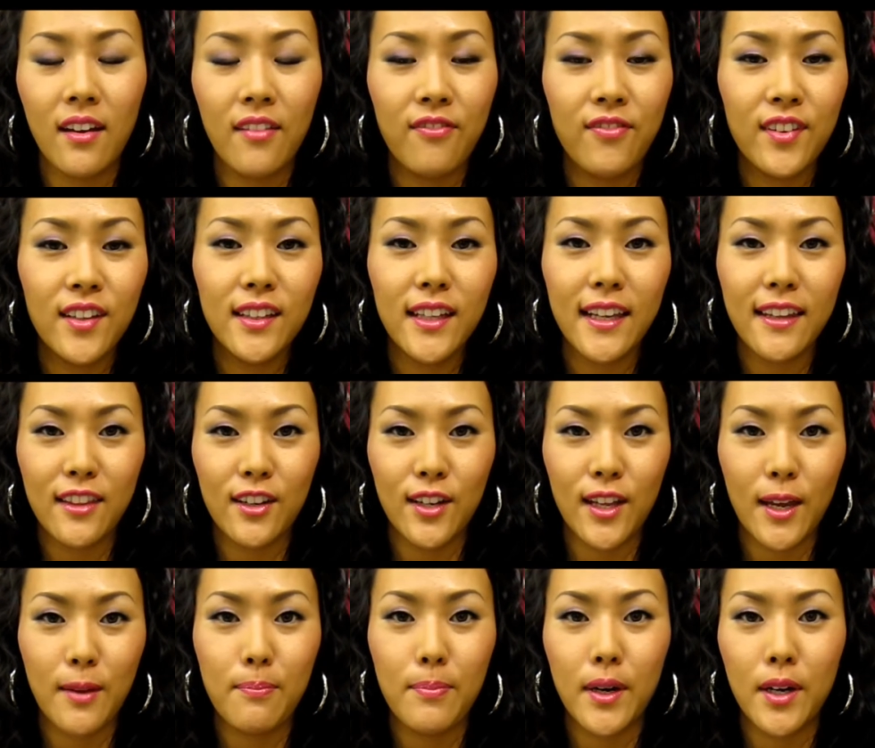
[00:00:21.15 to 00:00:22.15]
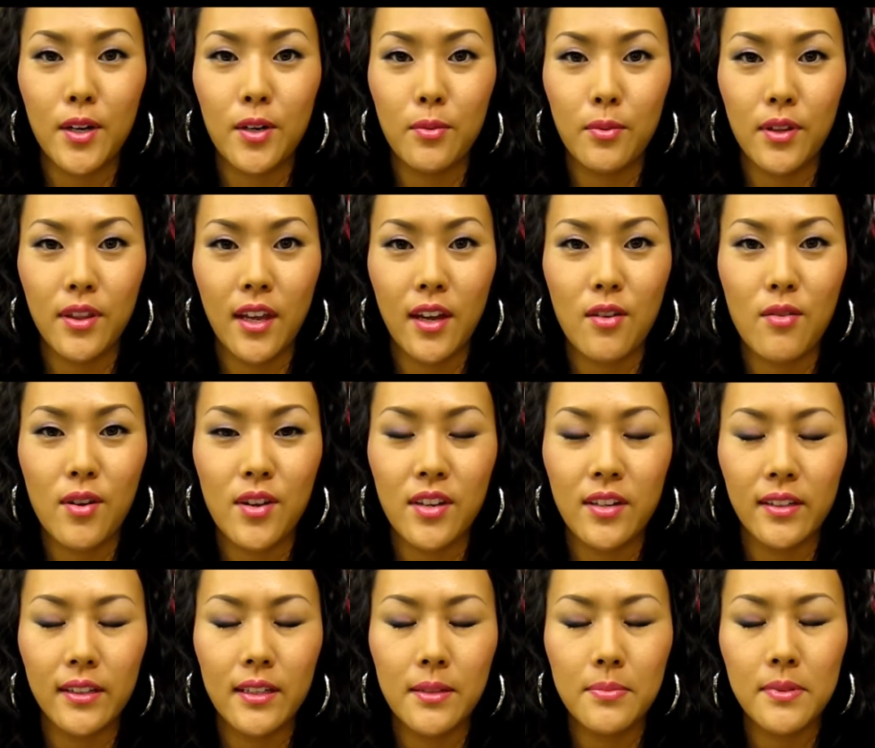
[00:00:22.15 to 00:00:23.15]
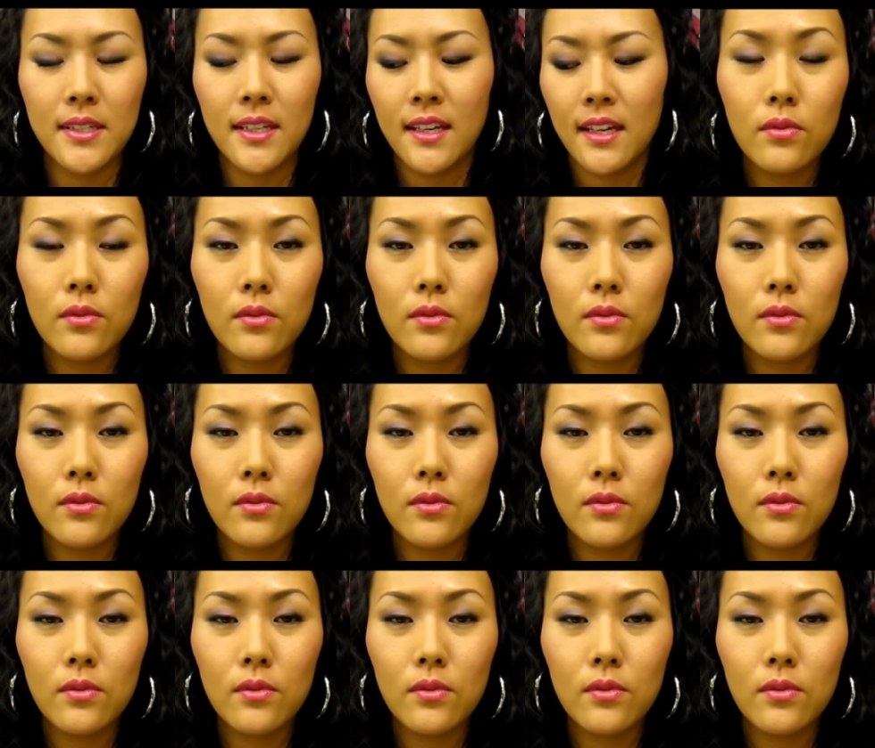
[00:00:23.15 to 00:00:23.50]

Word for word: I feel like they're like butter when they go on your lips.